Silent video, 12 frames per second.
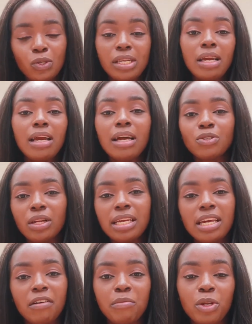Today
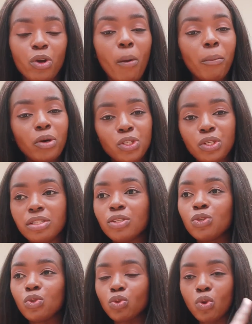actually gave me the
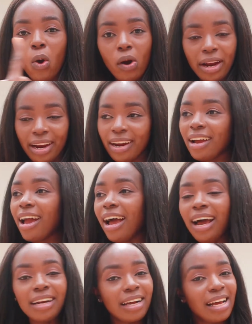opportunity to tour here,
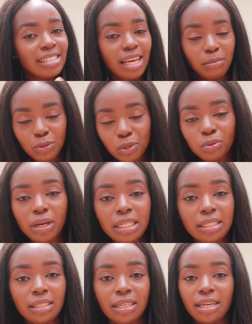and guys, I'm
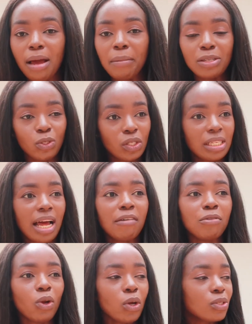sweating, I'm exhausted.
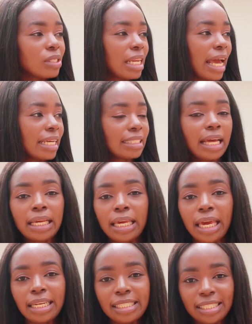I've lost like 10
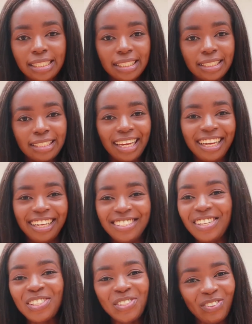kg
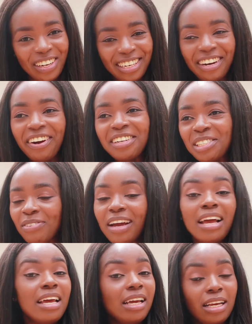just walking around this
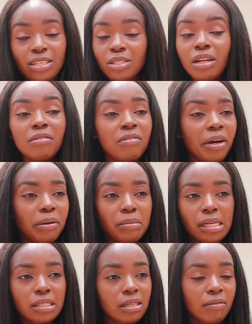park. It's actually very
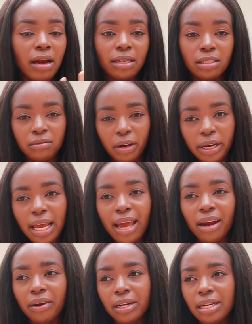massive and it's very
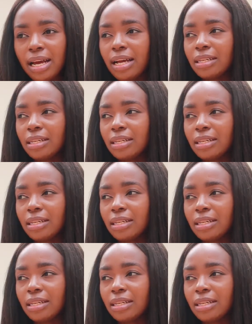airy,